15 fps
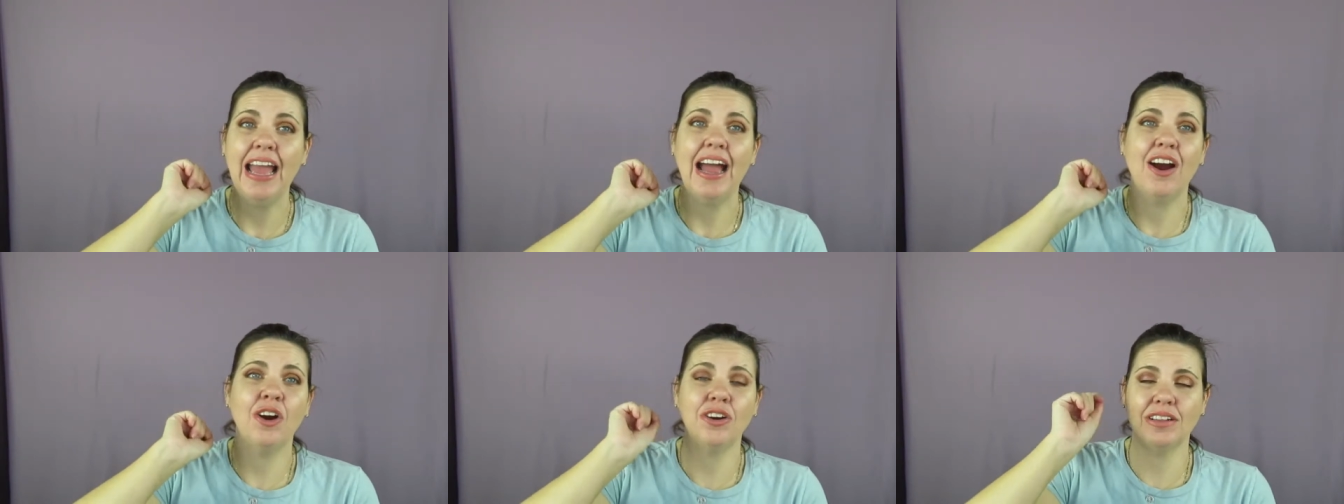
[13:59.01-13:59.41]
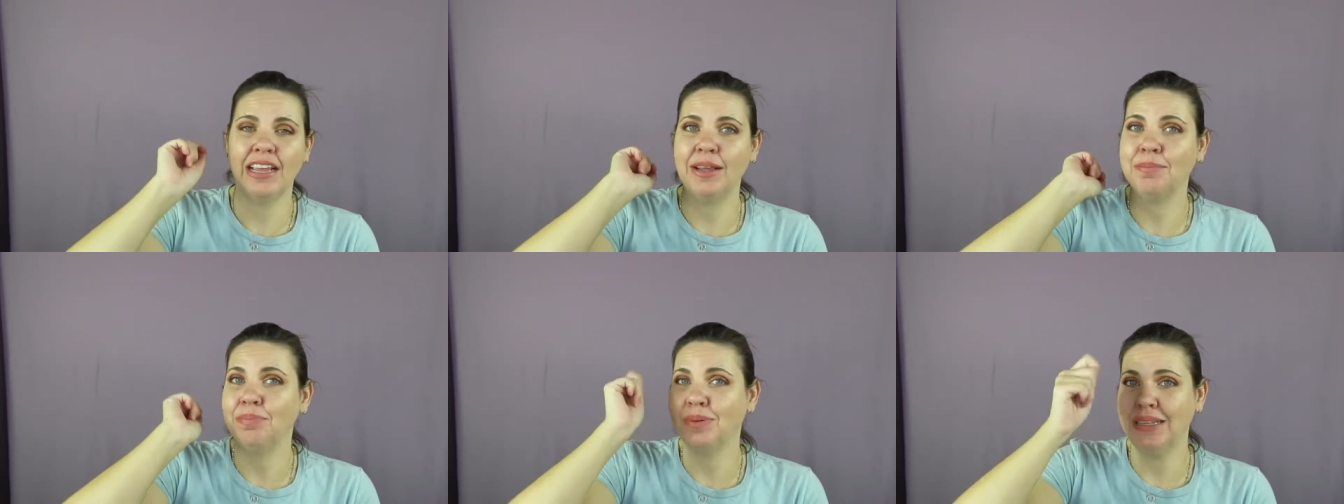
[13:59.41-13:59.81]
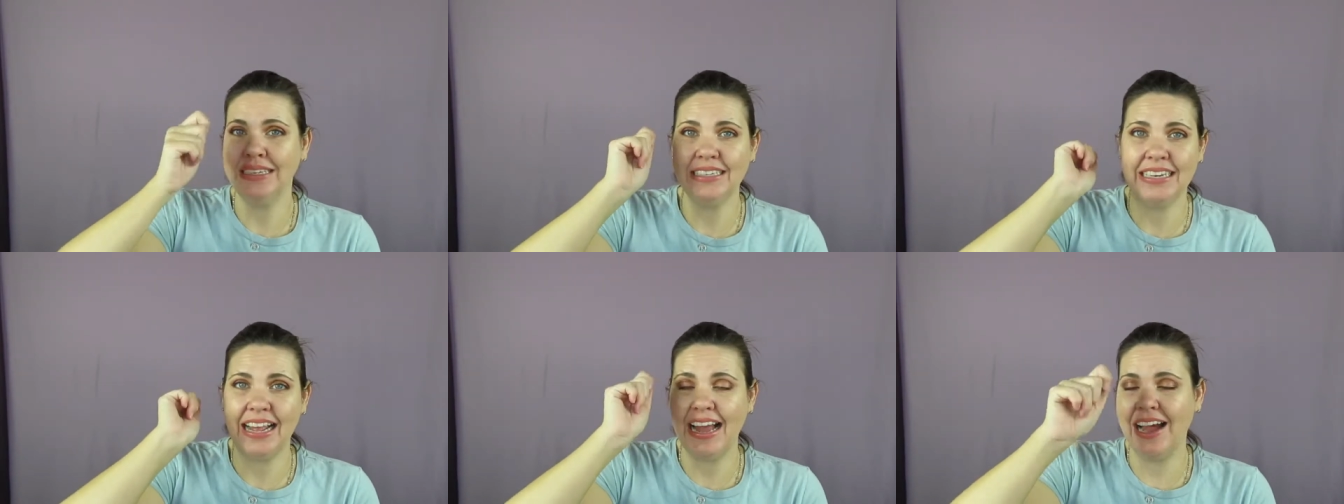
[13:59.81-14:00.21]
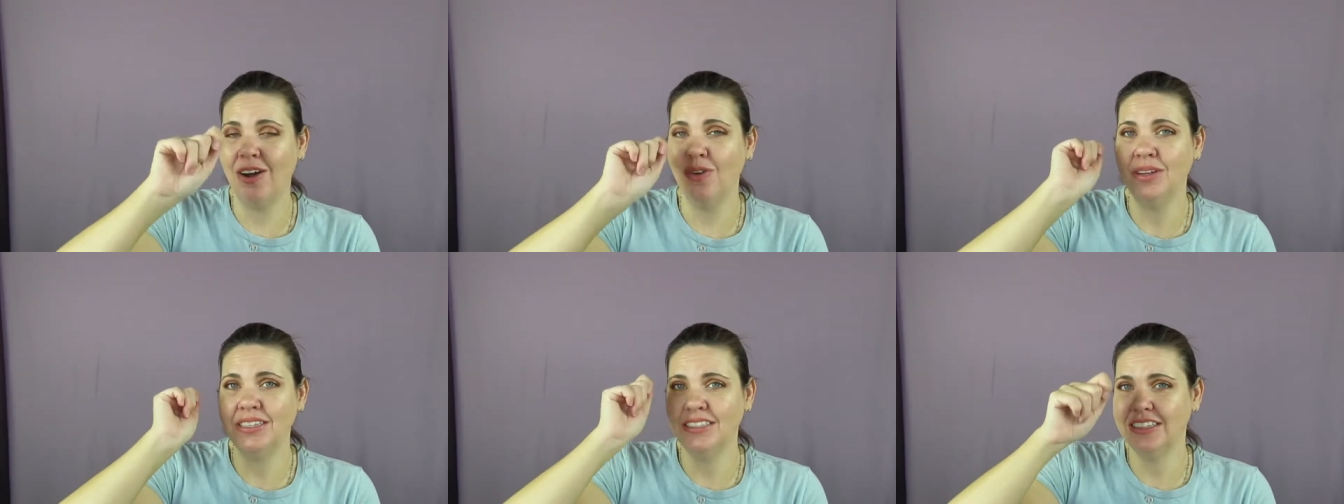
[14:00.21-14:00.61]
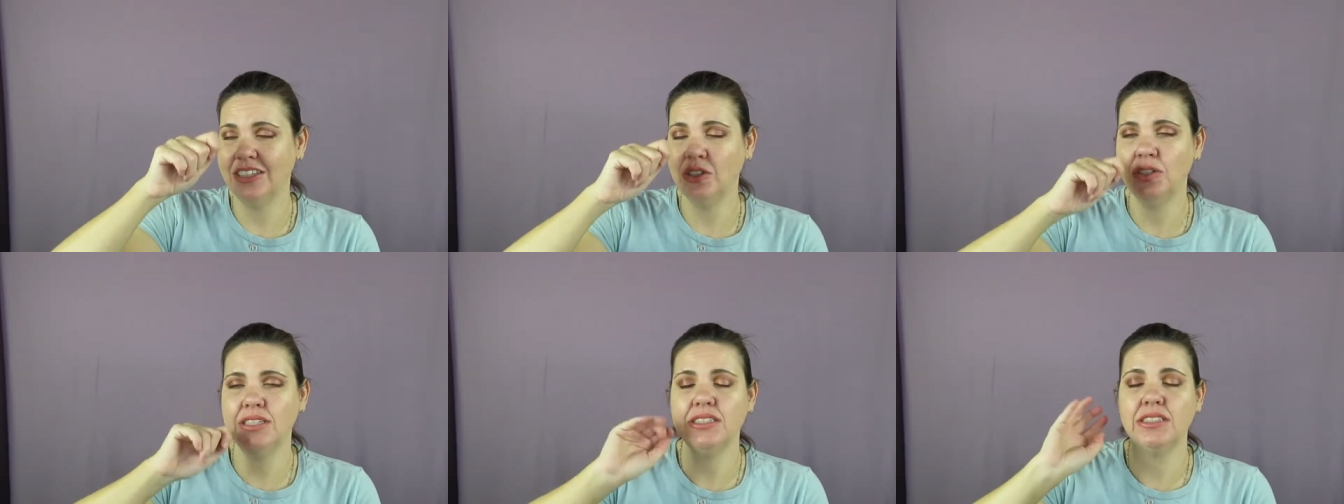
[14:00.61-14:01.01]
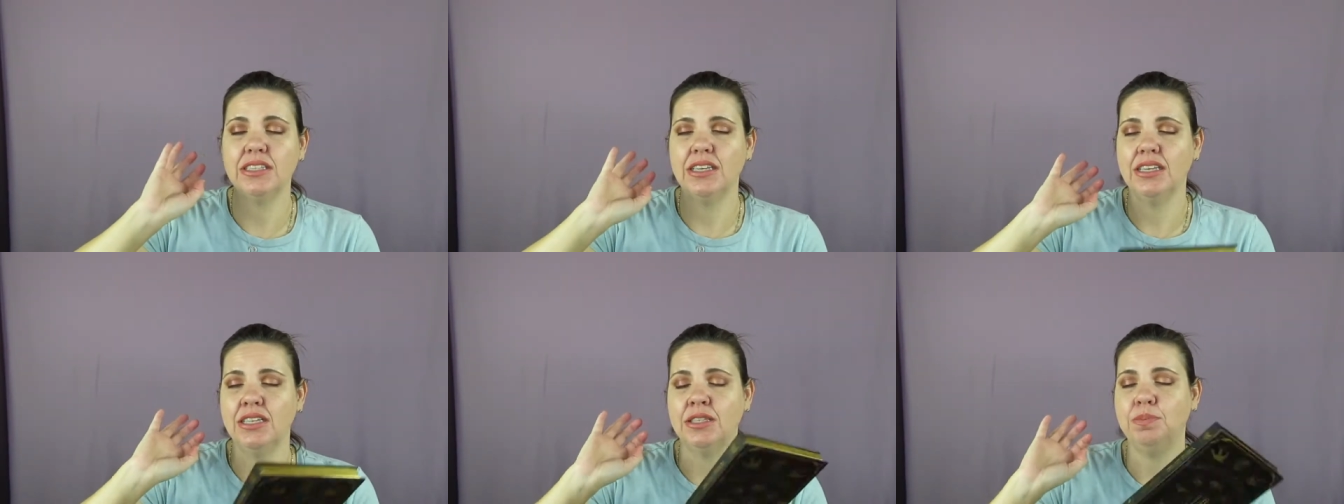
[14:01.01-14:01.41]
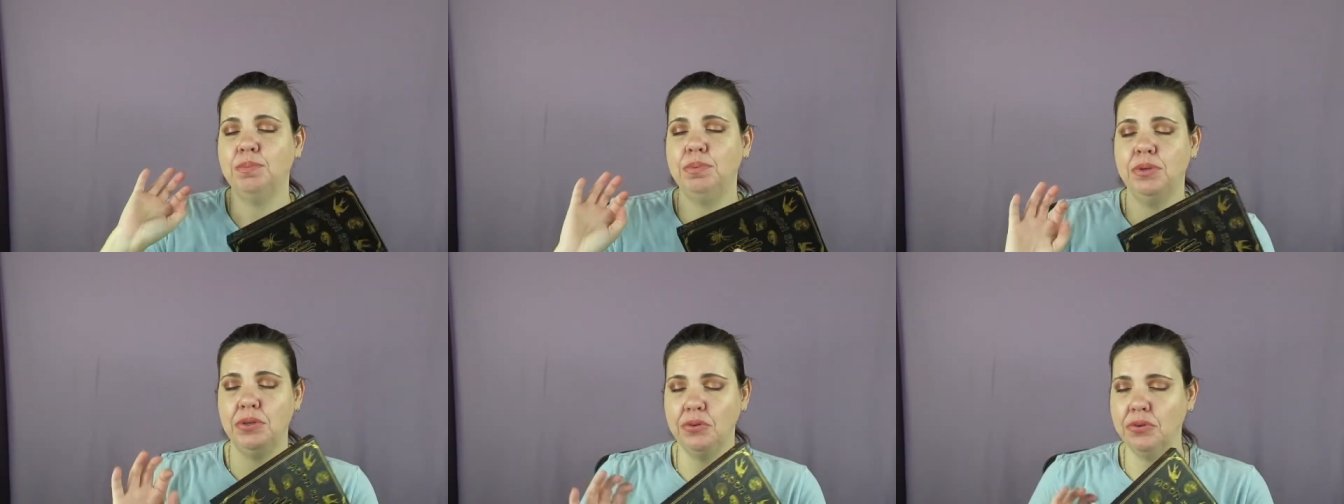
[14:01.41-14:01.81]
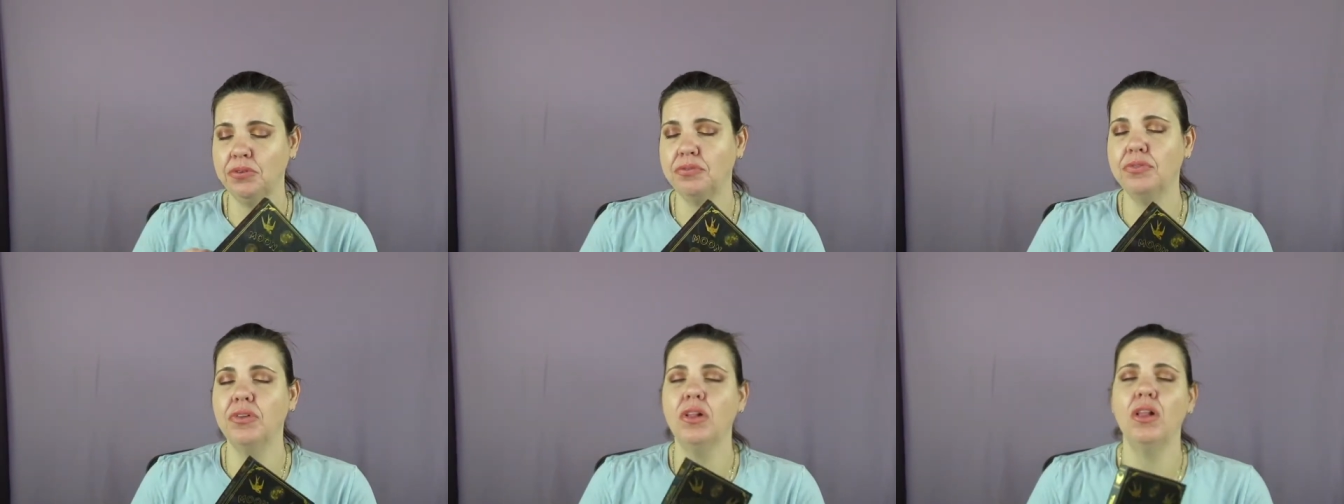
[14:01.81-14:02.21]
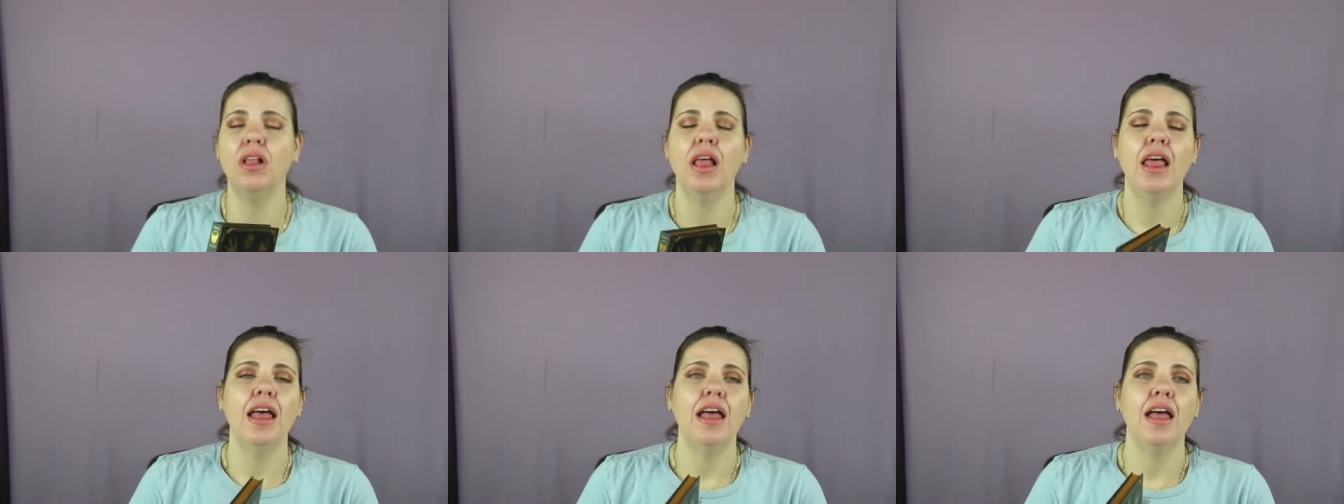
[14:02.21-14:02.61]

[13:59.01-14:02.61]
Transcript: or like blend it out into the crease, it's beautiful.